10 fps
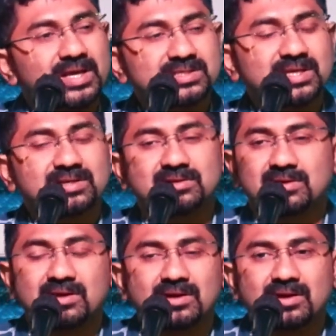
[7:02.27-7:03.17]
he said
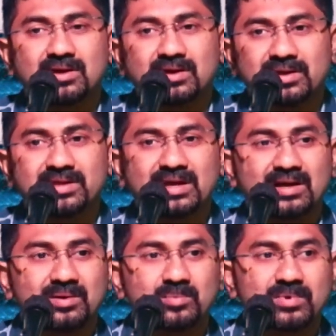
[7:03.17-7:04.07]

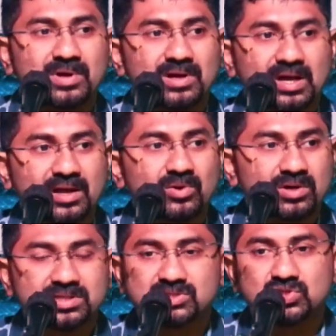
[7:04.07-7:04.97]
yeah I
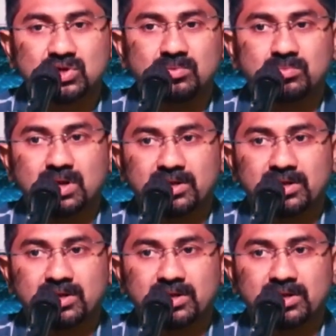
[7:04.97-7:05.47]
got this job,